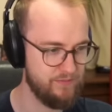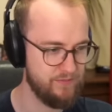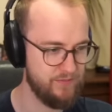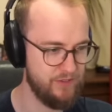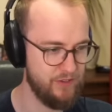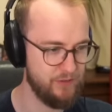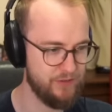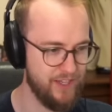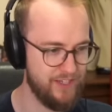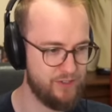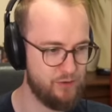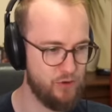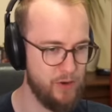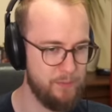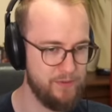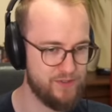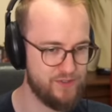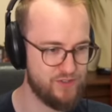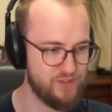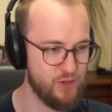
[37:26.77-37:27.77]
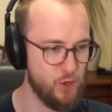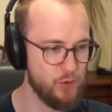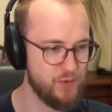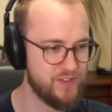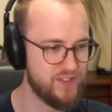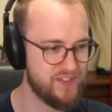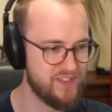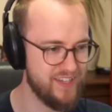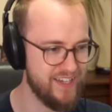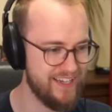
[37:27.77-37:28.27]
Dude, that grip is so
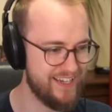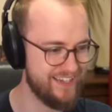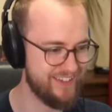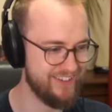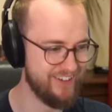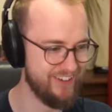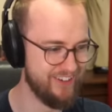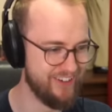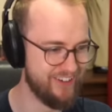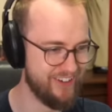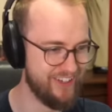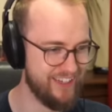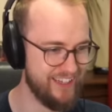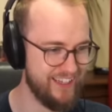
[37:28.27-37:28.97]
sick, dude.